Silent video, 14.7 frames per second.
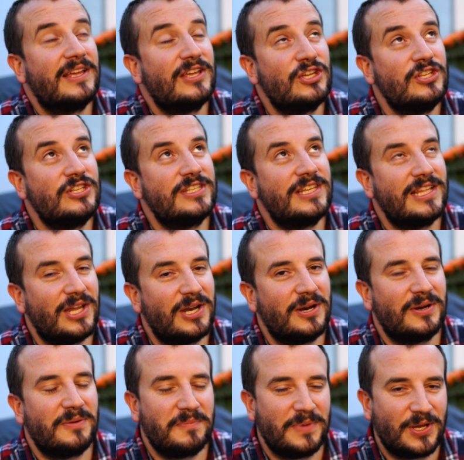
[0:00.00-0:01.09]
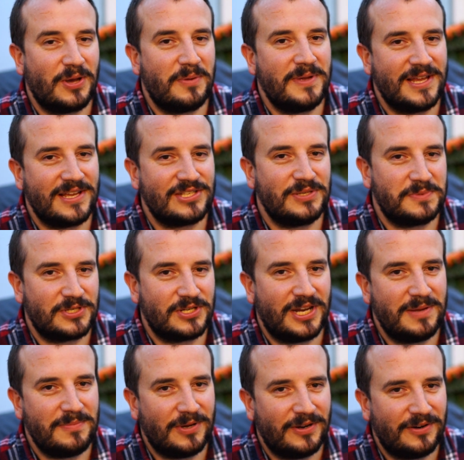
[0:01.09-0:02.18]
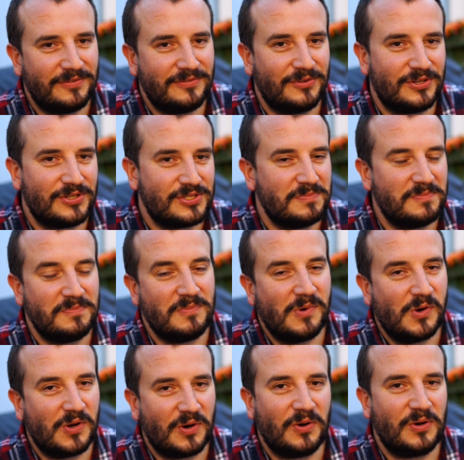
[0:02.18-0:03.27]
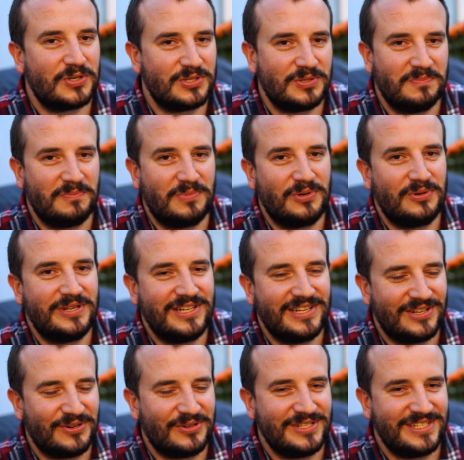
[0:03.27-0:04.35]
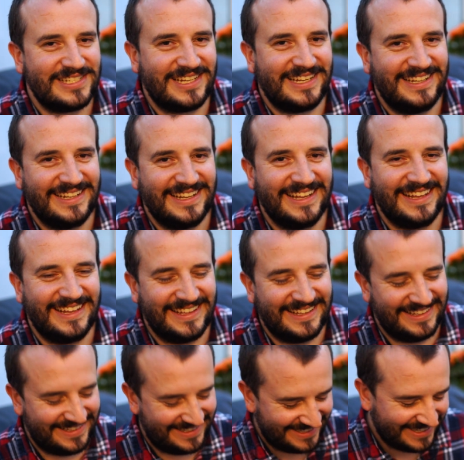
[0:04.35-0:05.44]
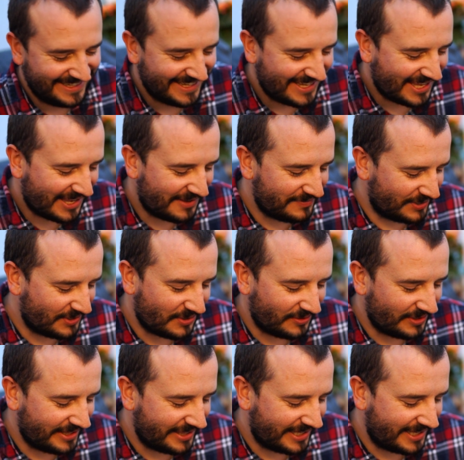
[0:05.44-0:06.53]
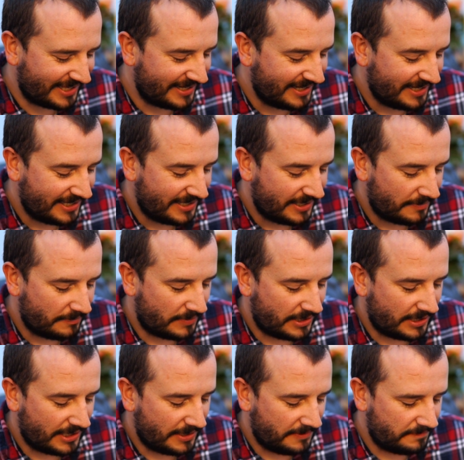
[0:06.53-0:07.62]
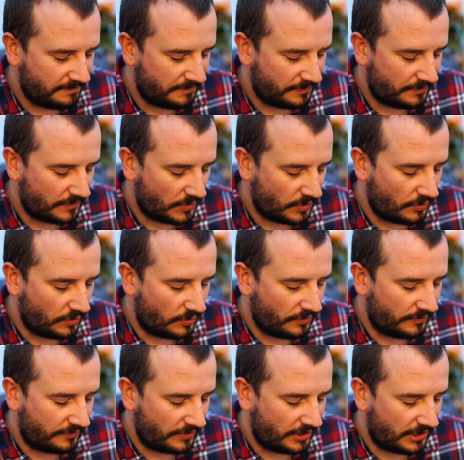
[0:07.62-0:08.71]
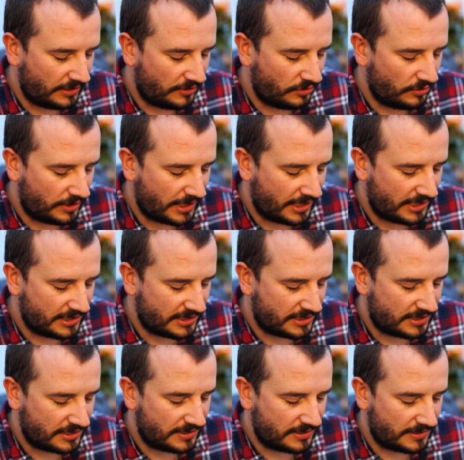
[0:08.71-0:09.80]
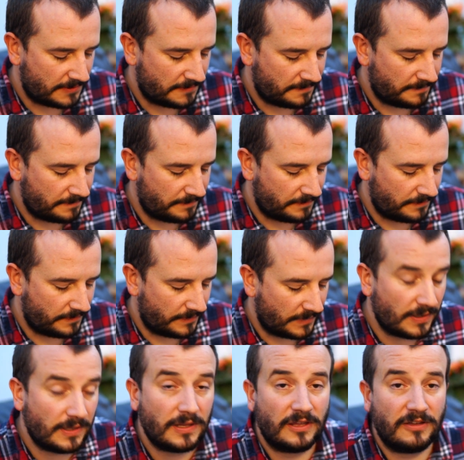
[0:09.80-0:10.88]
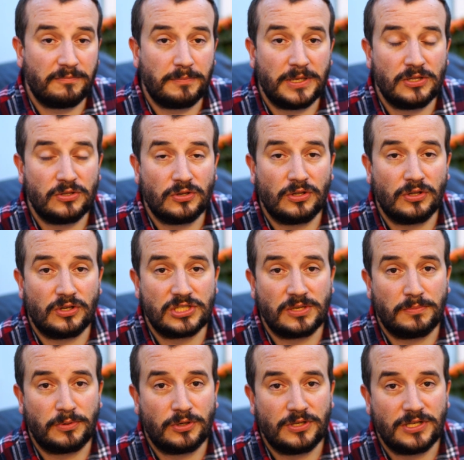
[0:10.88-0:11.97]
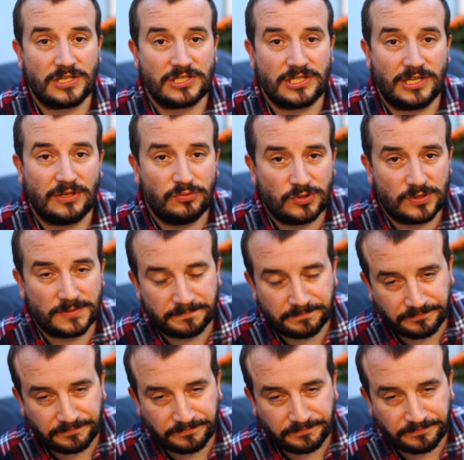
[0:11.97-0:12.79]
consider becoming a subscriber for some more awesome brewing content, if you call it that. But yeah, hopefully you guys have been doing lots of brewing yourselves